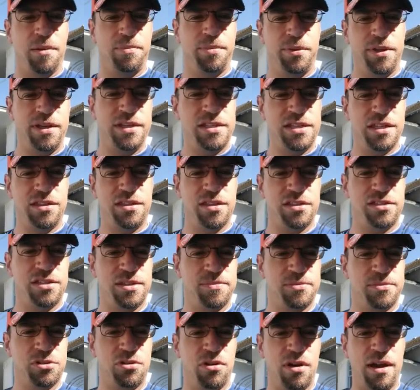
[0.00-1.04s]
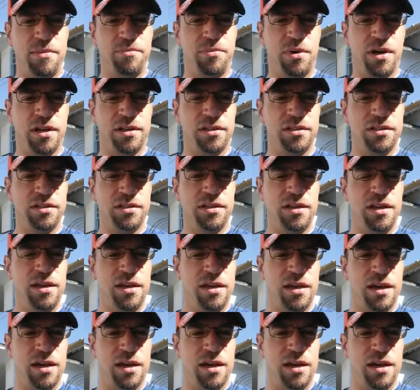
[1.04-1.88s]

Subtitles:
please hit the subscribe button